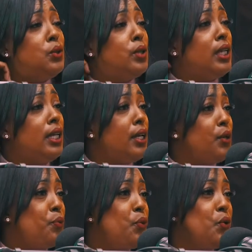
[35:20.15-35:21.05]
through the
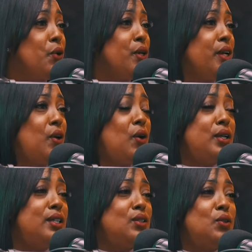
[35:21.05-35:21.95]
airport and
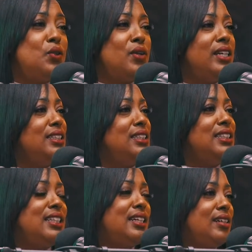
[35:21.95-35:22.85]
all this so crazy
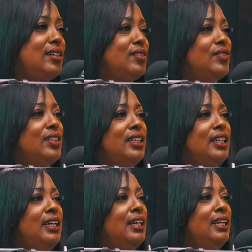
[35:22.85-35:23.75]
stuff.
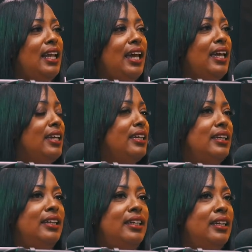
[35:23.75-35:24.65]
Like,